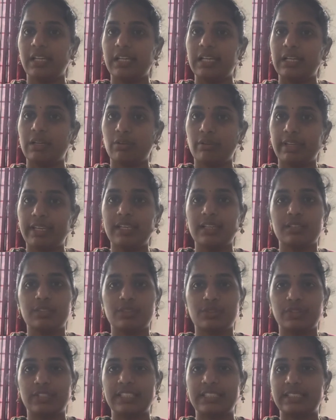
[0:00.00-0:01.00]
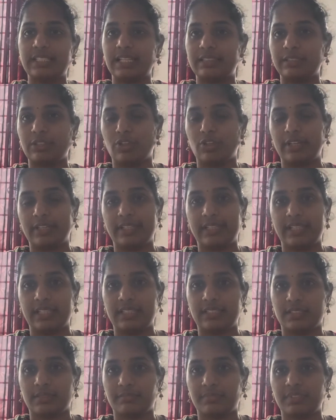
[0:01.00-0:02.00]
Okay, so these are the
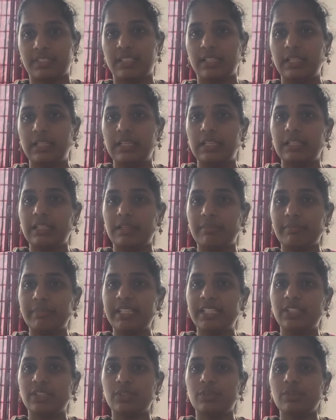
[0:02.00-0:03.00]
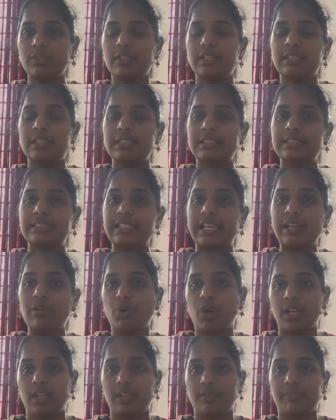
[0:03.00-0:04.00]
organisms. Coming to cell
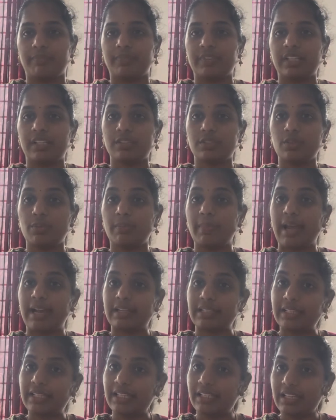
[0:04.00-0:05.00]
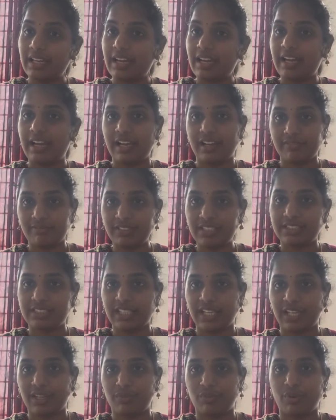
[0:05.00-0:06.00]
wall. So bacteria have the
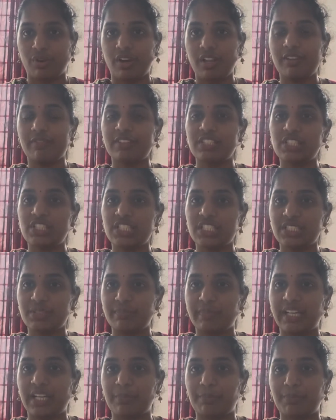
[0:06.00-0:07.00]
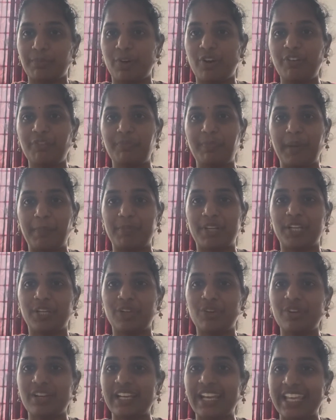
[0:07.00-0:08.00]
cell wall which is made up of
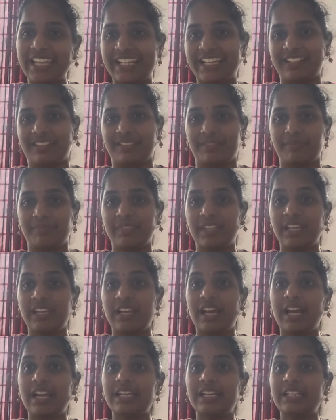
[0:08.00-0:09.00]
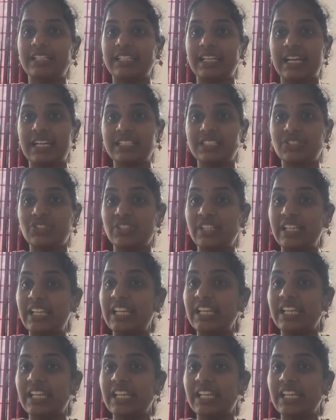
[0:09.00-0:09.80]
peptidoglycan, and it has 3